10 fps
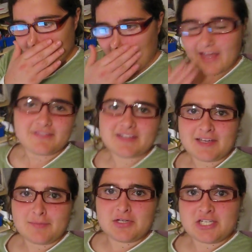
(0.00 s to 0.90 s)
I'd
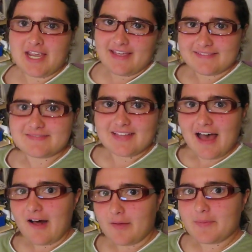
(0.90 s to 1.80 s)
really appreciate the
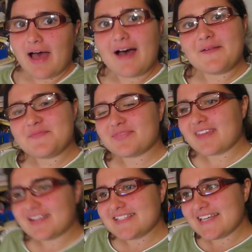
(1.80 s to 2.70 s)
help. Um,
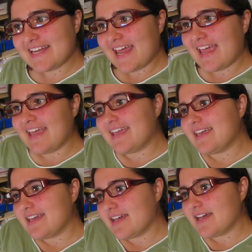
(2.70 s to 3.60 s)

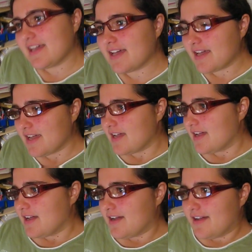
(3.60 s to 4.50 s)
today
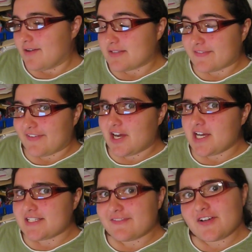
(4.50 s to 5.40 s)
was a
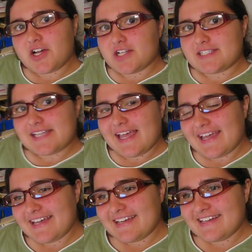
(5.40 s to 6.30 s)
very difficult
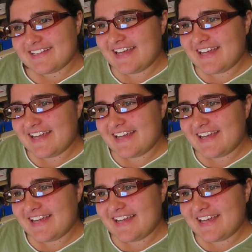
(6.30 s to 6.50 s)
day